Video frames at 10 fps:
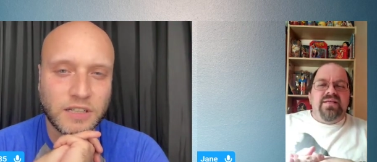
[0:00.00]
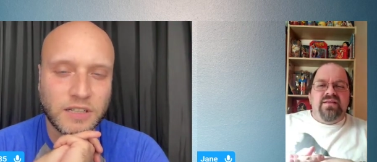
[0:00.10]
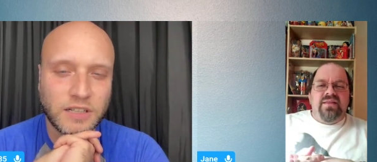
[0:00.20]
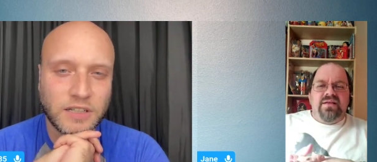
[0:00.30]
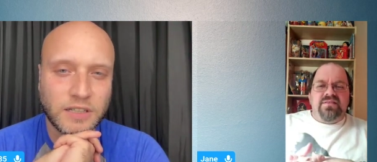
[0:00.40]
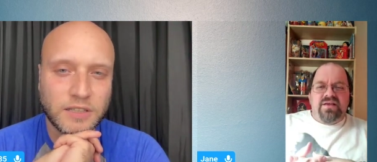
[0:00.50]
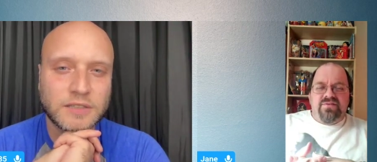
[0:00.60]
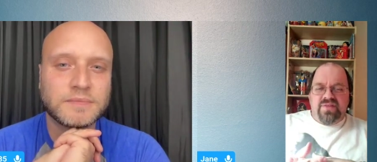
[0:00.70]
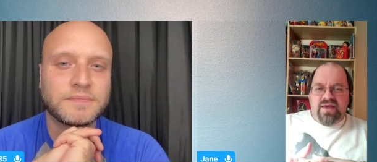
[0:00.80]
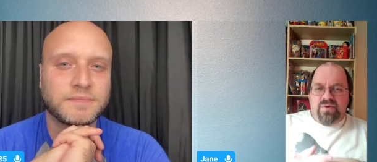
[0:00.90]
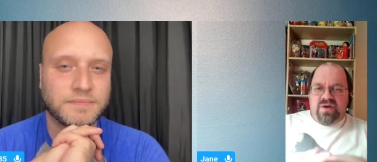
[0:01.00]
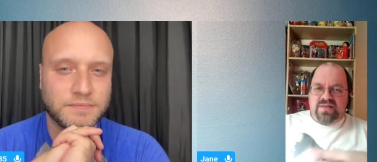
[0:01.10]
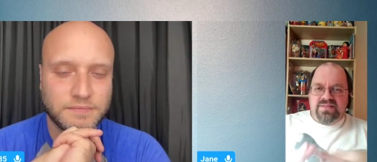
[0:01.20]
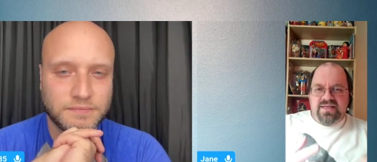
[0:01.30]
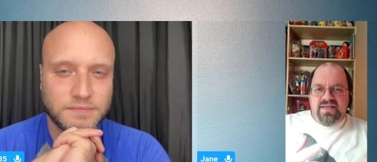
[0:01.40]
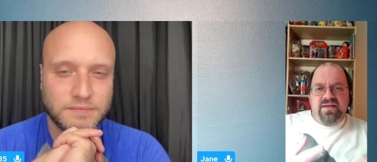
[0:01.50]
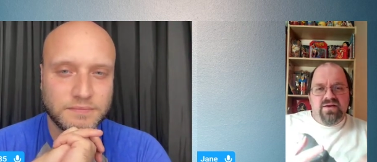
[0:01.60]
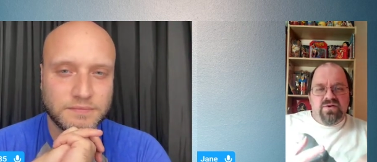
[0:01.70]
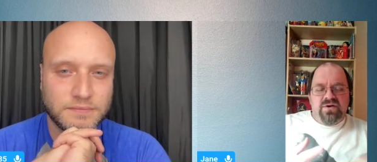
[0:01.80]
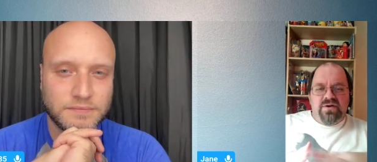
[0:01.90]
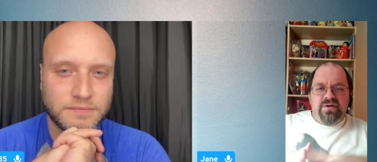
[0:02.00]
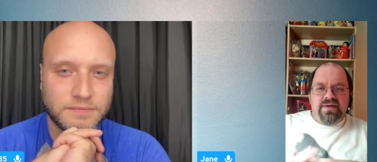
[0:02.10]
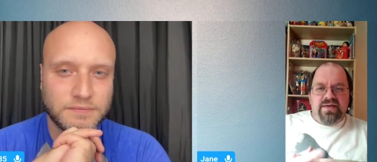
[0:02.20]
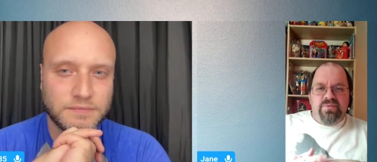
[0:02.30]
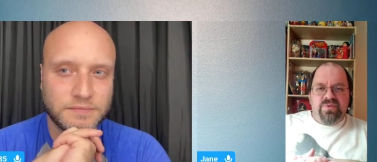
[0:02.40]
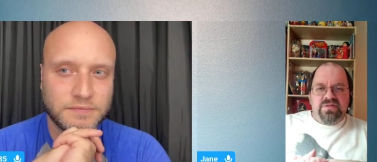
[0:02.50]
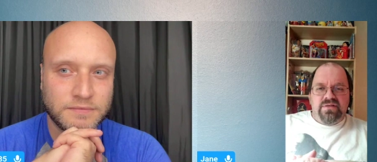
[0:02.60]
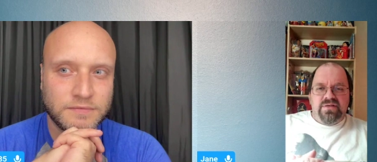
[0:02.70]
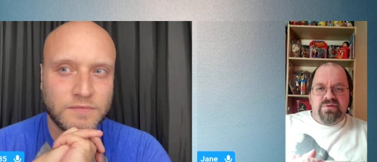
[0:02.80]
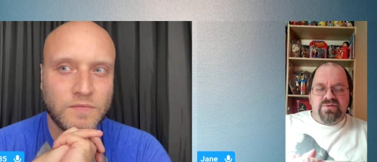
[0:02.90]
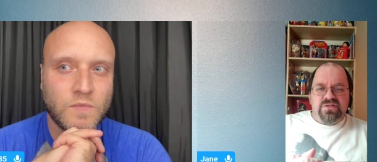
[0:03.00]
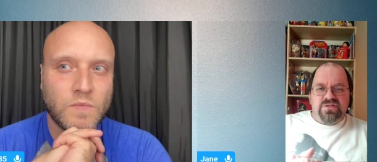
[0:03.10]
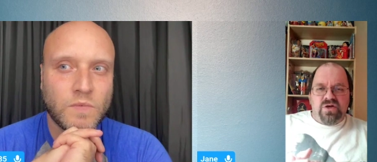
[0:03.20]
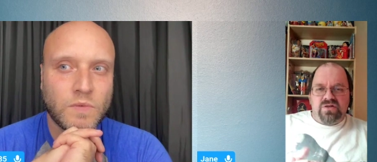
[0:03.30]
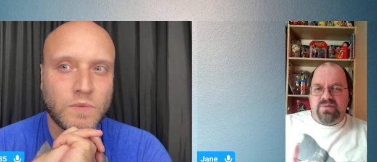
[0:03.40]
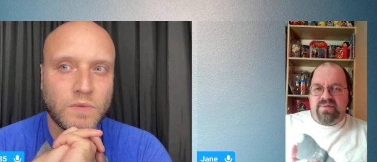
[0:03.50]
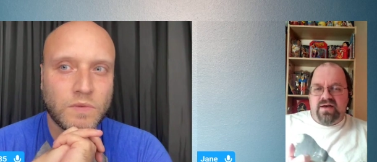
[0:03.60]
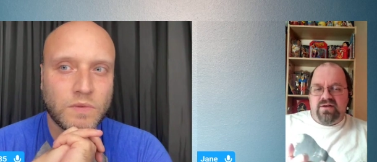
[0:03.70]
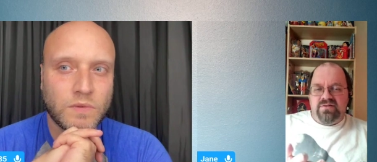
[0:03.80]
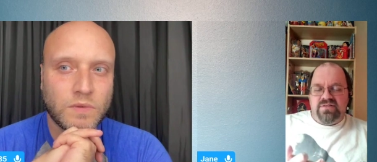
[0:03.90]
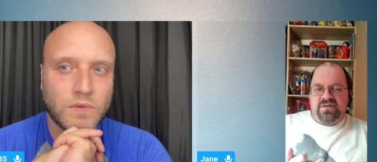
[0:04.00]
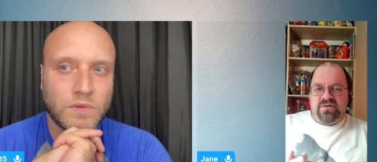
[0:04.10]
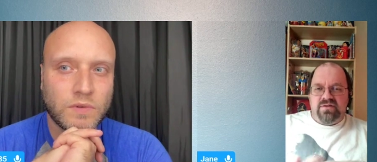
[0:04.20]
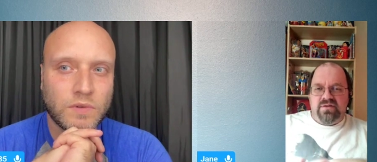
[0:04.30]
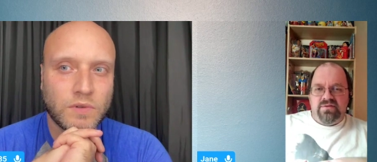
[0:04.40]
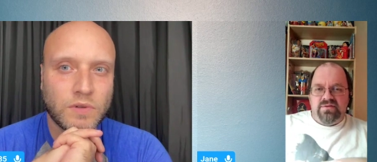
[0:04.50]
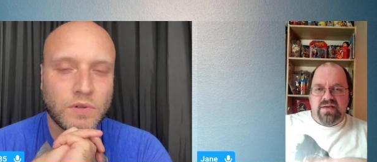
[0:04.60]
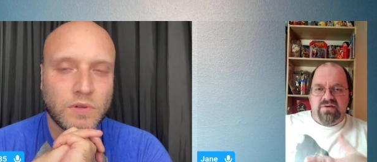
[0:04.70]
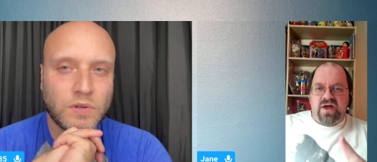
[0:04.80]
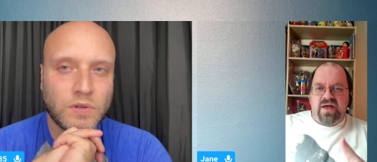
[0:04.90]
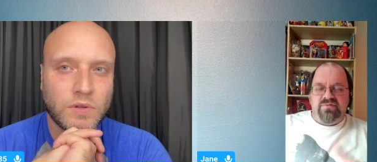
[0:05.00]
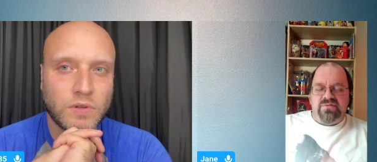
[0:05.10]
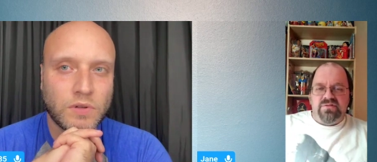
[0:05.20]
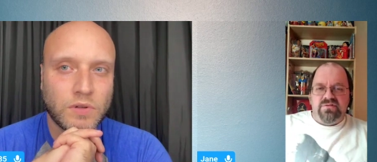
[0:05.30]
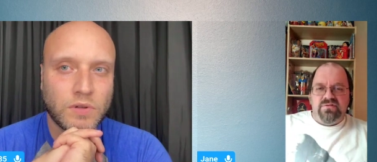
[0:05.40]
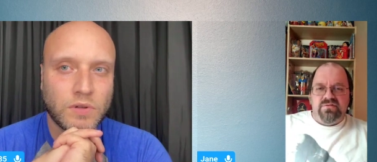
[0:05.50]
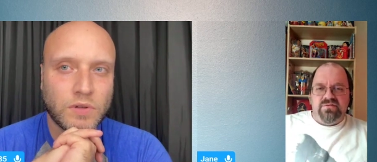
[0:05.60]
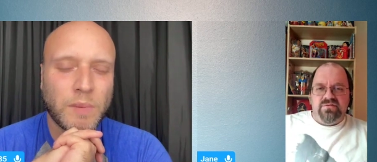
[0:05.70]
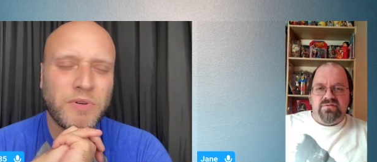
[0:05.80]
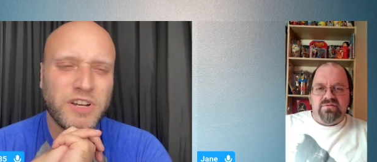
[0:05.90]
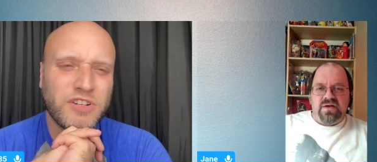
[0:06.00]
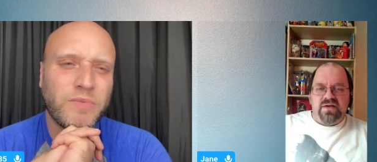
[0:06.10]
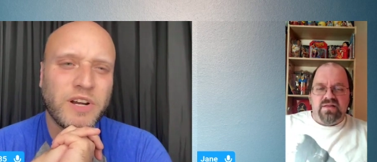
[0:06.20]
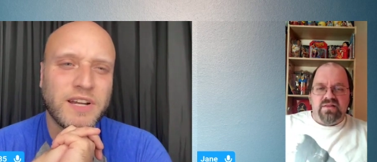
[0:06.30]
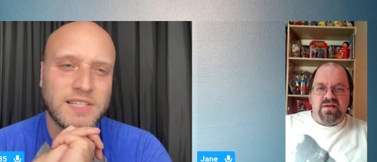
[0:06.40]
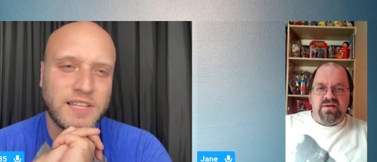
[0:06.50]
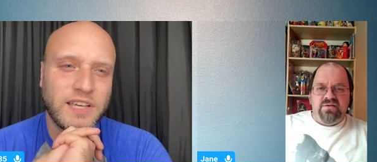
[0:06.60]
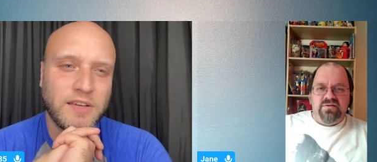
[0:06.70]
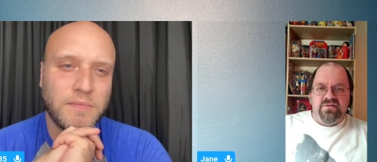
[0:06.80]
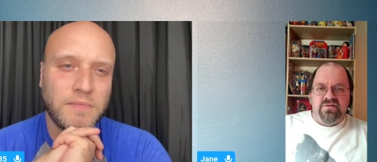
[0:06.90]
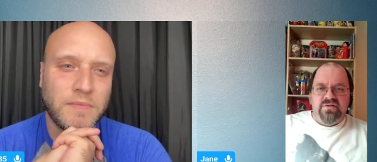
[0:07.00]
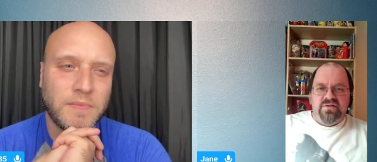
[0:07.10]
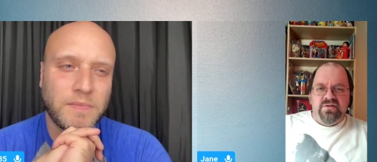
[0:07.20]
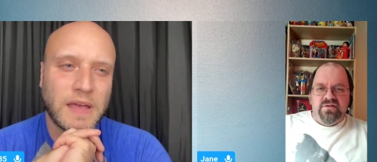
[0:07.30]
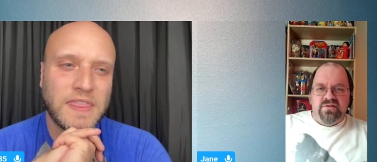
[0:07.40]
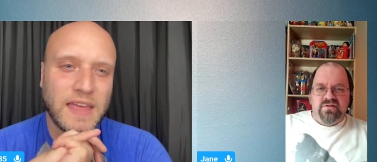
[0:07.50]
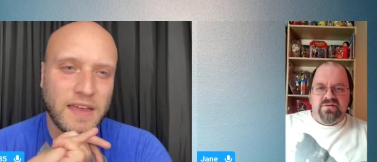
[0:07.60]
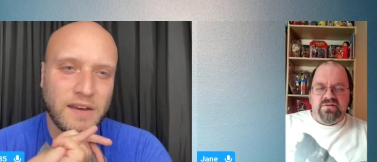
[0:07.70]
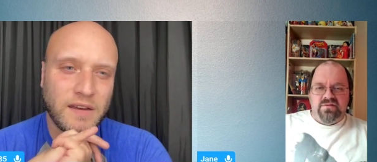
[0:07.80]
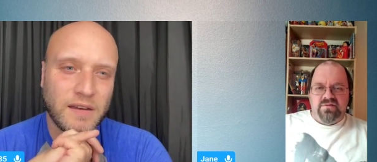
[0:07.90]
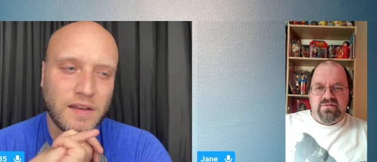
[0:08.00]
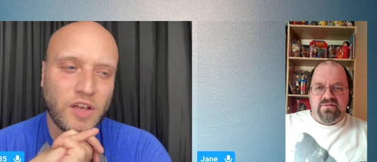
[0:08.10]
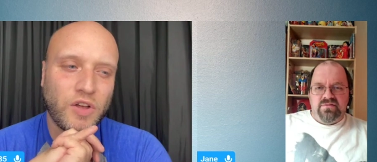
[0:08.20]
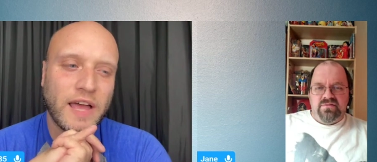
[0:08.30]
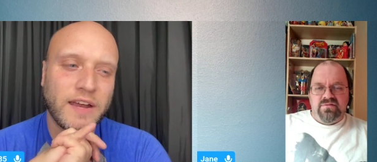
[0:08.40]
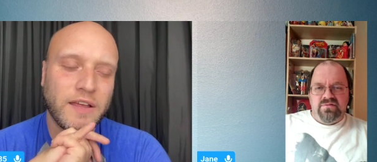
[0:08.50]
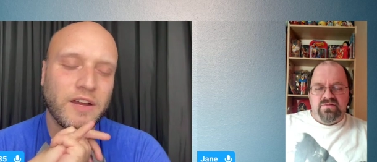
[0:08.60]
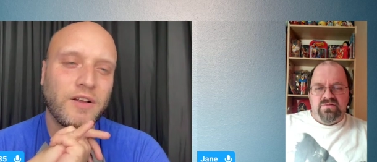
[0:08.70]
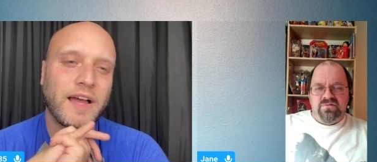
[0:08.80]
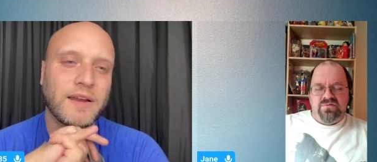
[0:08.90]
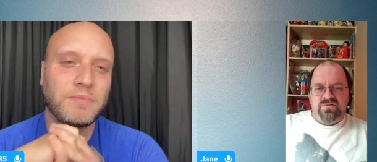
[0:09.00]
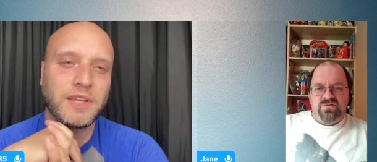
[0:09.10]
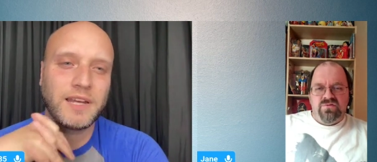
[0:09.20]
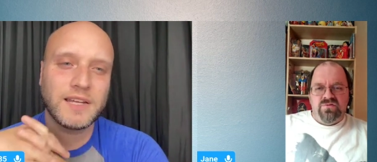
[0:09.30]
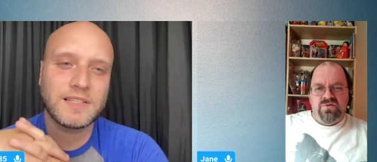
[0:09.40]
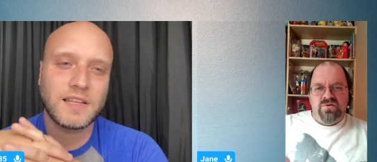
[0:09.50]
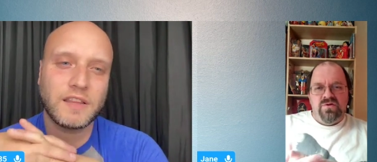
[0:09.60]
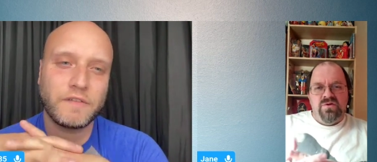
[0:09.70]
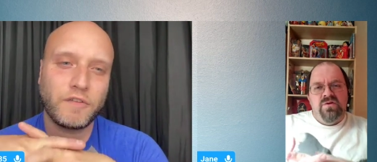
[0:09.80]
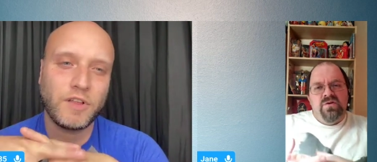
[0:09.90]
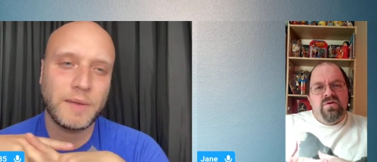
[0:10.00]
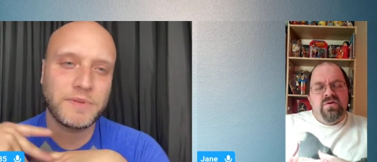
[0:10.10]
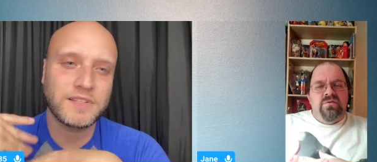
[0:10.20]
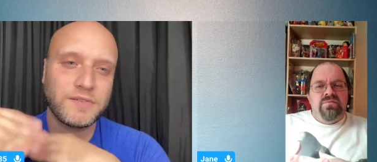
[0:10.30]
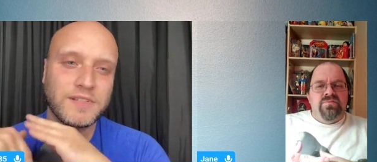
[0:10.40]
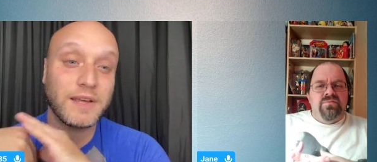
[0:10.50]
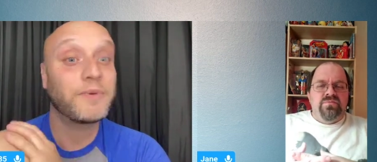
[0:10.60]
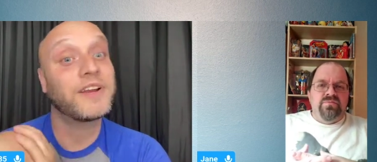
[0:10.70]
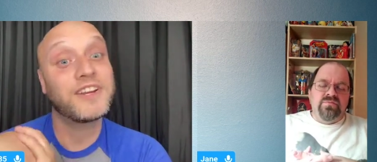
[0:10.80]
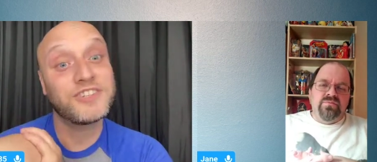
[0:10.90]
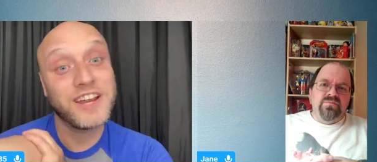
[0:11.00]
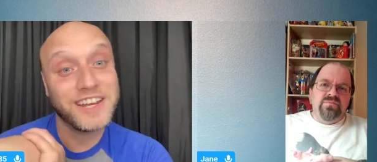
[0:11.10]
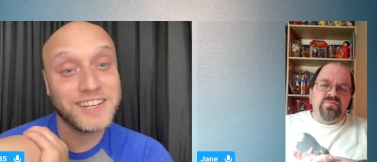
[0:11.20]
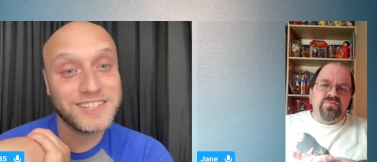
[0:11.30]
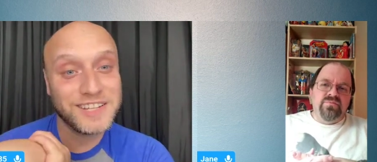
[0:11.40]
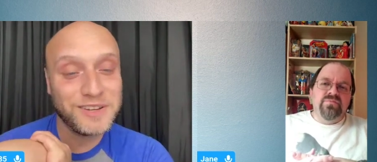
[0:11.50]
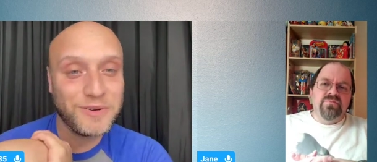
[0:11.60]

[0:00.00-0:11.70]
Speaker 1: was he in like stuff that we're not seeing, or he wasn't? He was just talked about until he arrives.
Speaker 2: I'm pretty sure we're gonna see him and then he'll kind of it'll kind of bleed into the full episodes that we're going to try and continue